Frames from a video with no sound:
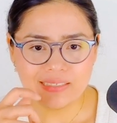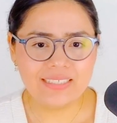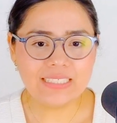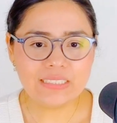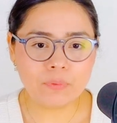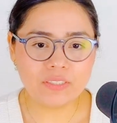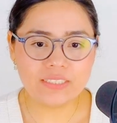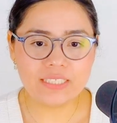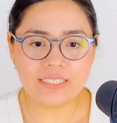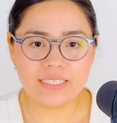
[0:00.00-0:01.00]
This
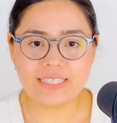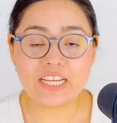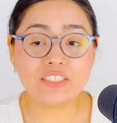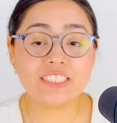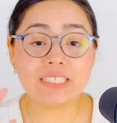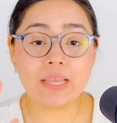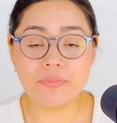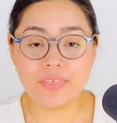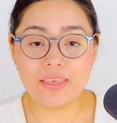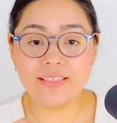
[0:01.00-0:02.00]
person, there's
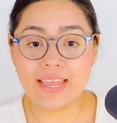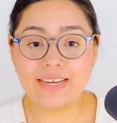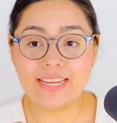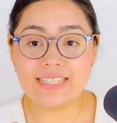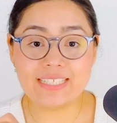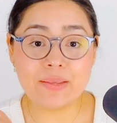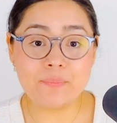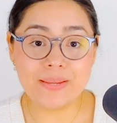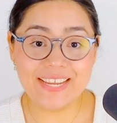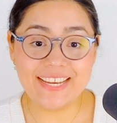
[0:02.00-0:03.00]
something that needs
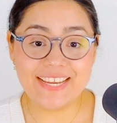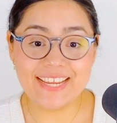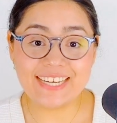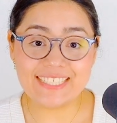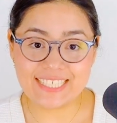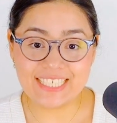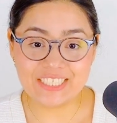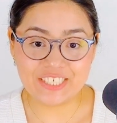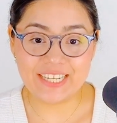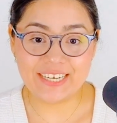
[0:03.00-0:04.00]
immediate
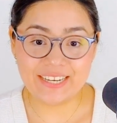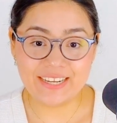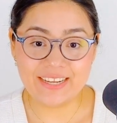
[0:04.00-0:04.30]
attention,